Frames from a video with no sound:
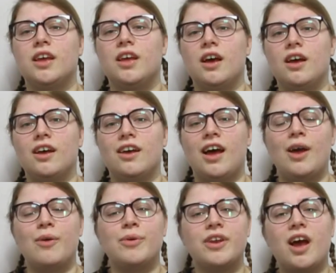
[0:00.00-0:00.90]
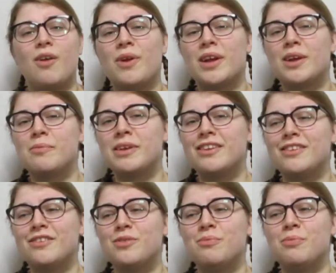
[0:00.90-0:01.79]
not recommend
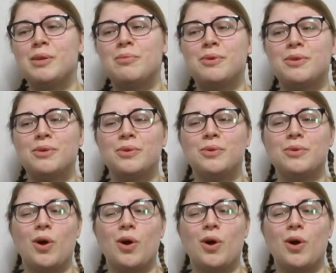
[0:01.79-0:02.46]
it to people who